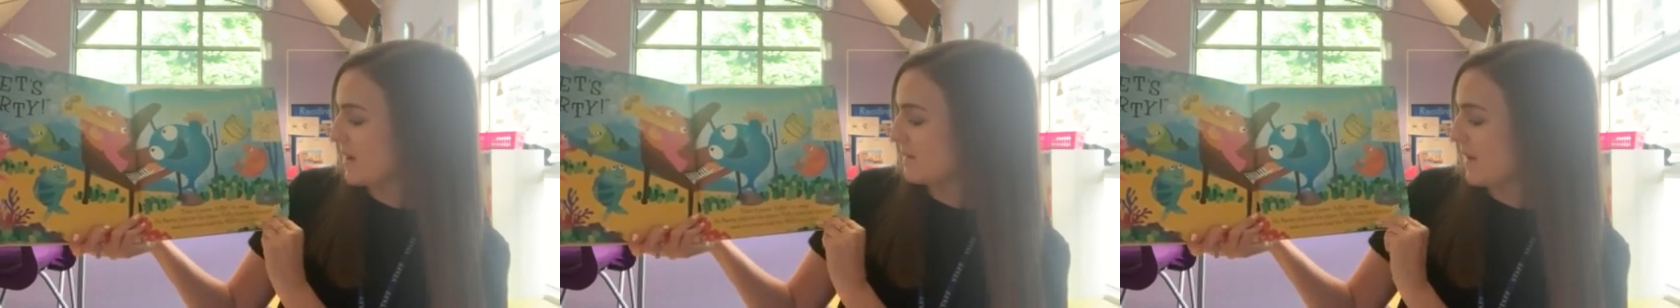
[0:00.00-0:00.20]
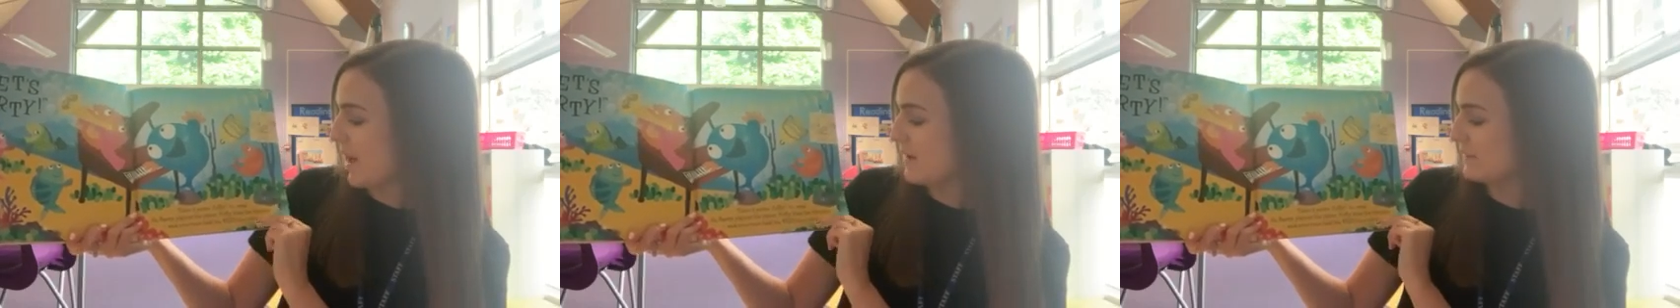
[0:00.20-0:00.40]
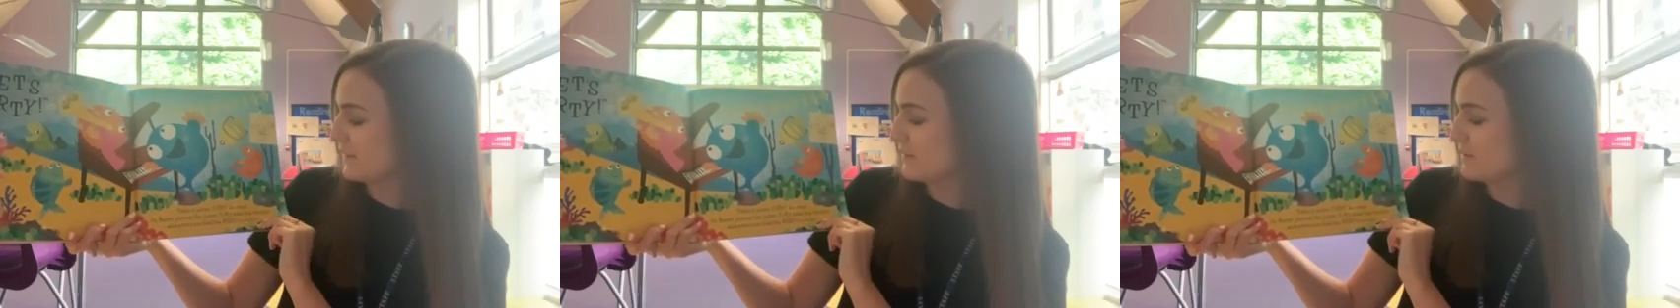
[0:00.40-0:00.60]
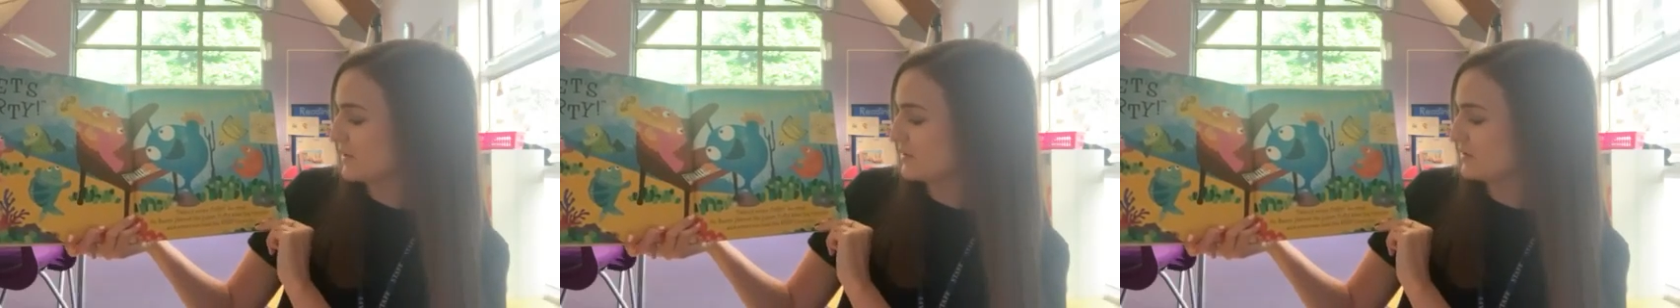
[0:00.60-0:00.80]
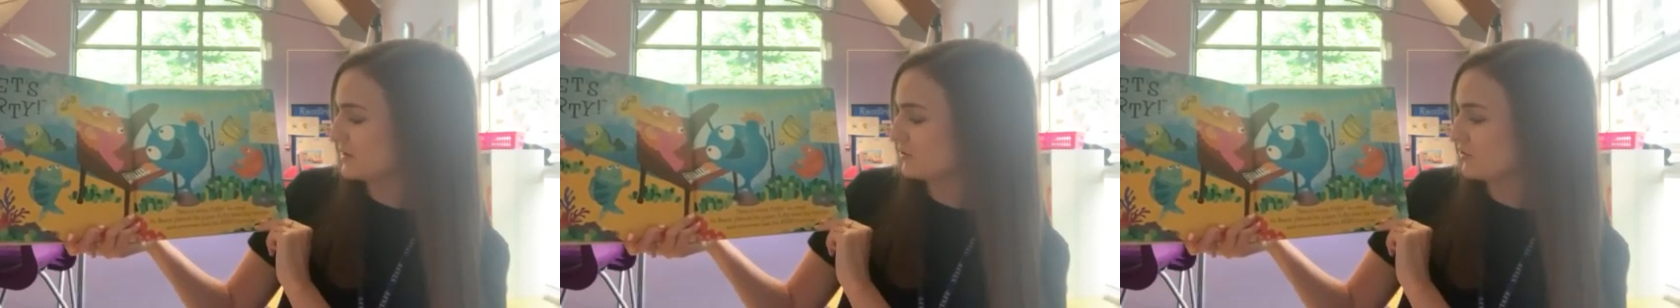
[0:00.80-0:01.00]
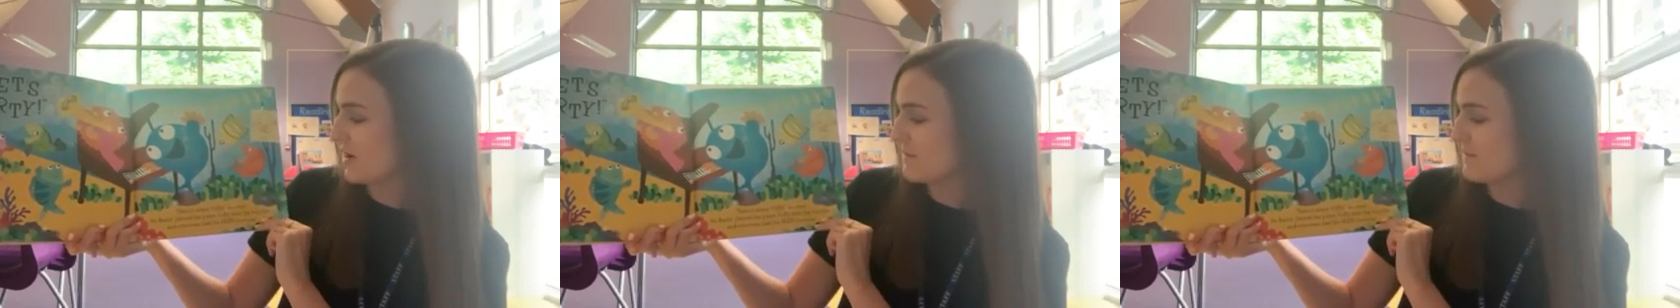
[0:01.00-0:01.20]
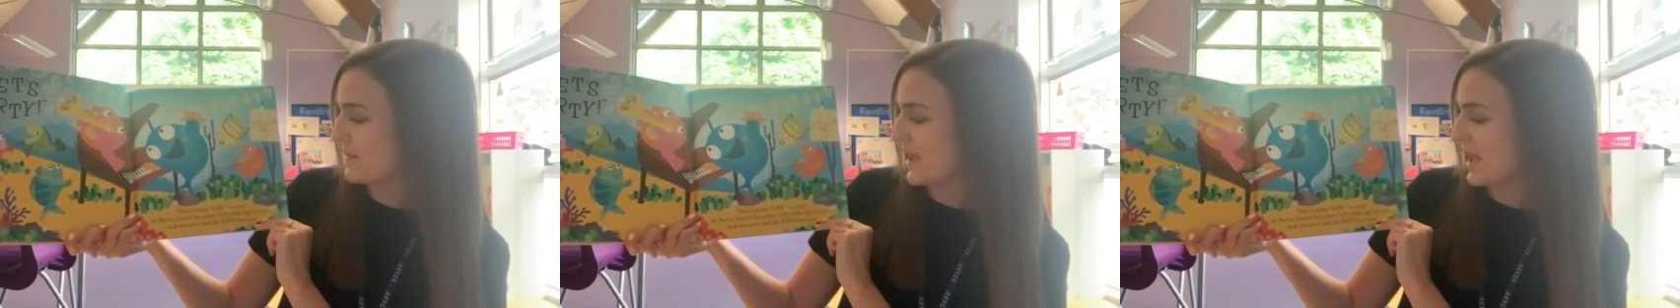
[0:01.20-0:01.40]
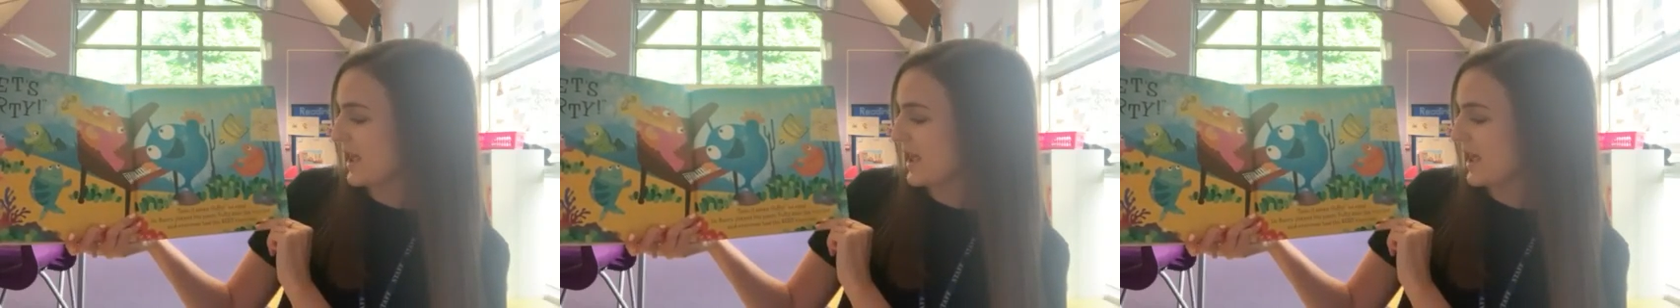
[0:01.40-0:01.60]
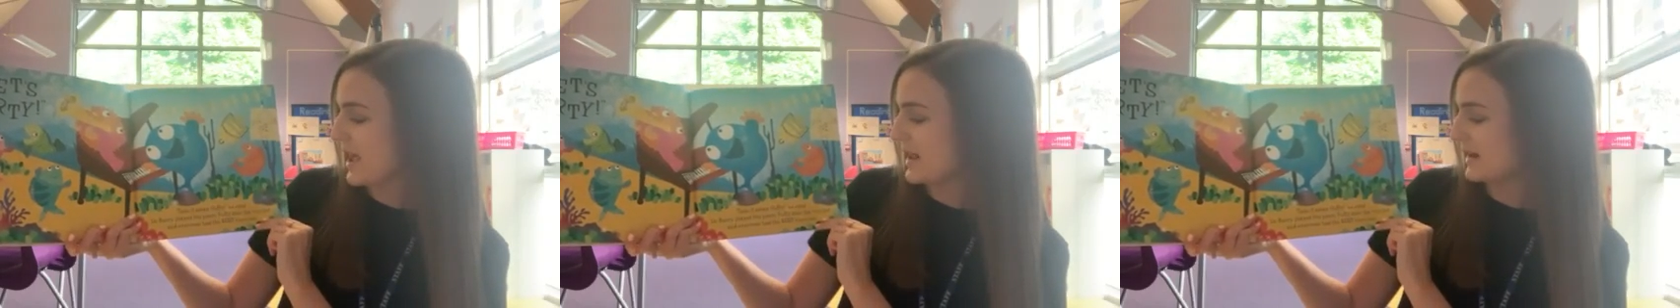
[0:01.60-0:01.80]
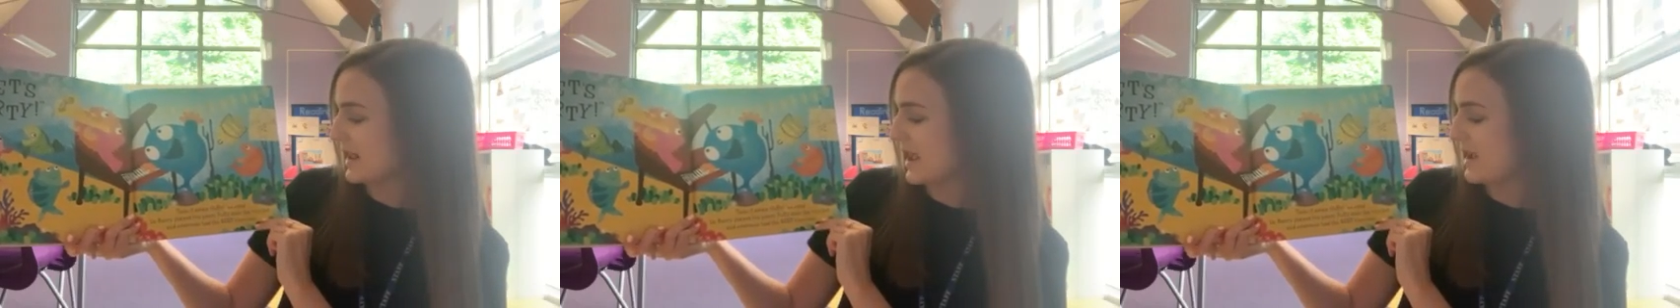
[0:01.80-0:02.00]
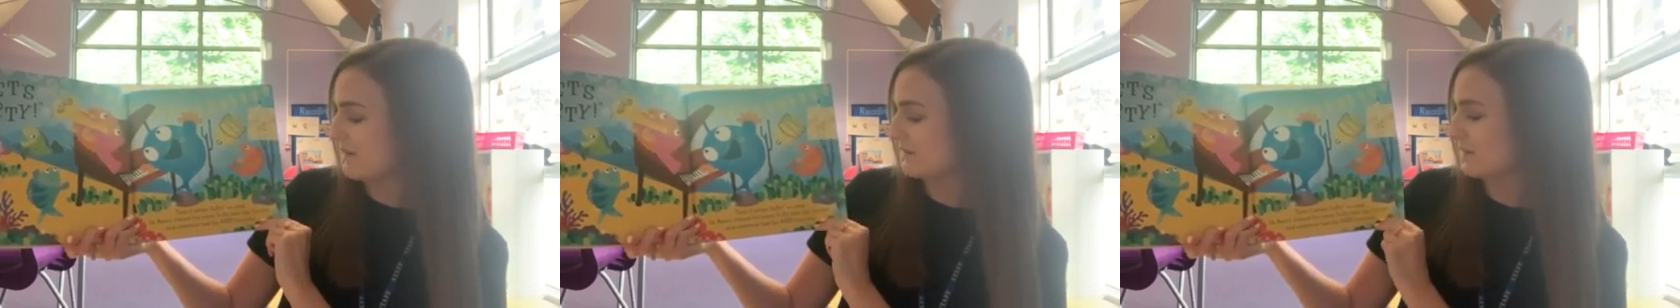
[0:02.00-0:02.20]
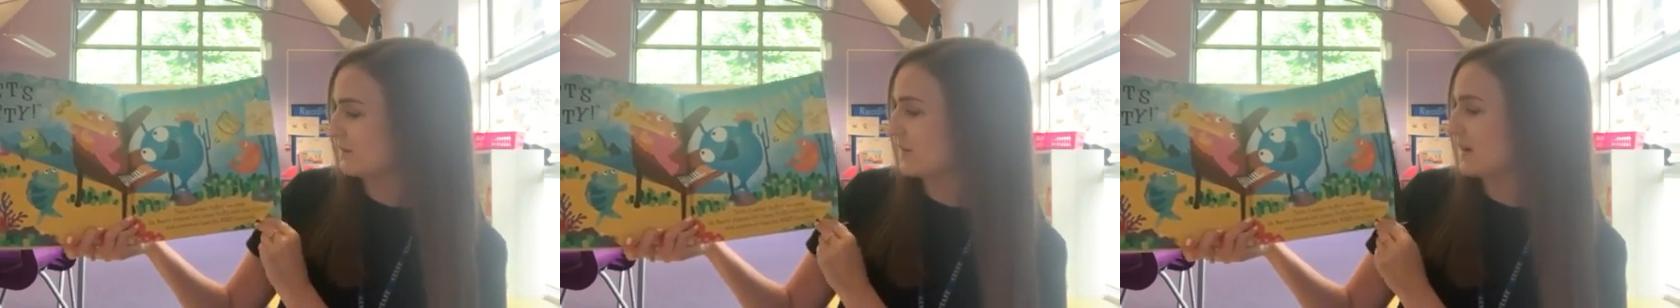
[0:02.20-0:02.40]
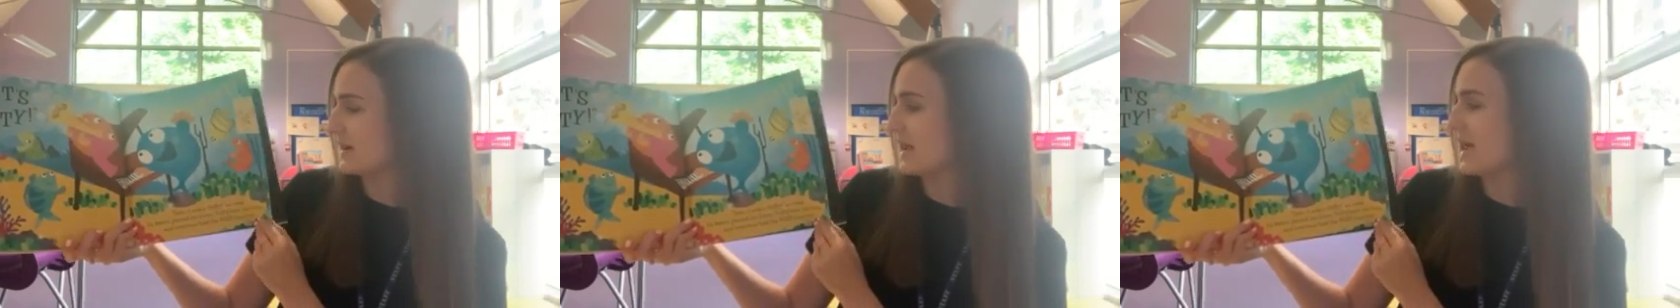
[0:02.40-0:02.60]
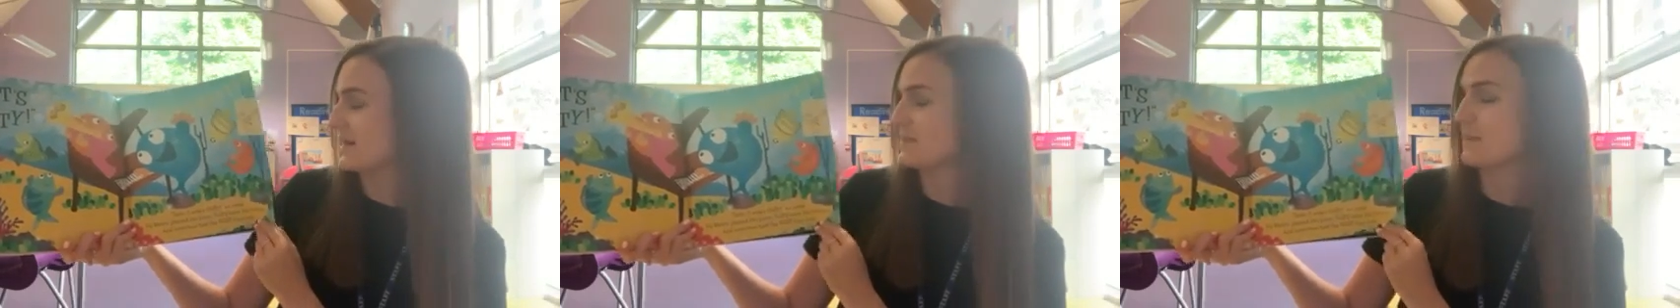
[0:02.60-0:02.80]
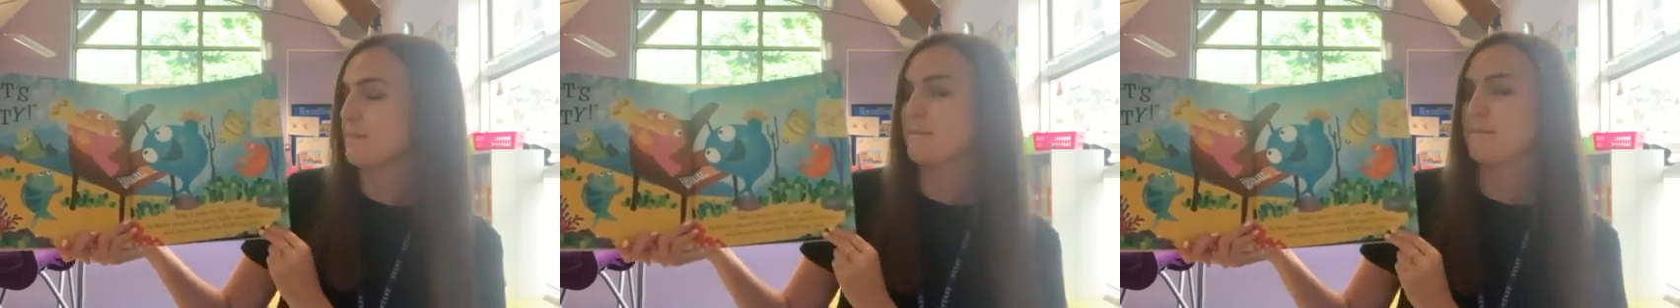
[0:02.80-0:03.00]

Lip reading: Puffy blew the trumpet, and everyone had the